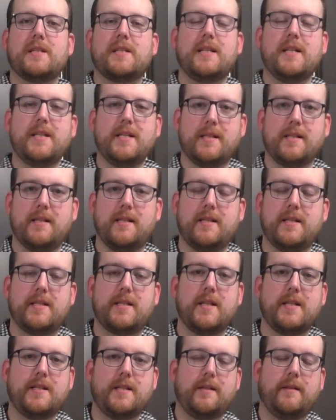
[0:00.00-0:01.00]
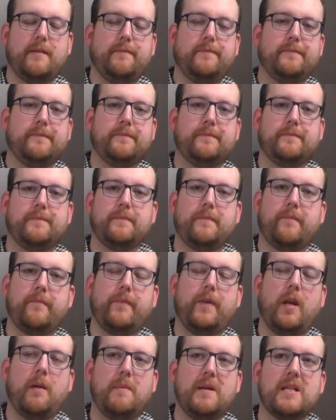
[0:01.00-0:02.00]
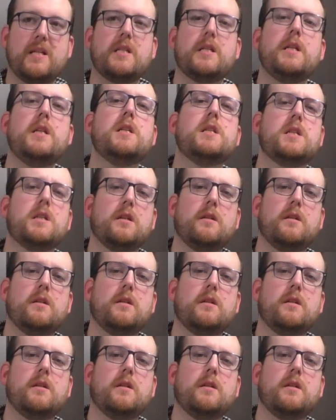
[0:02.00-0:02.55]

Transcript: season it is, doesn't it? Give me a season.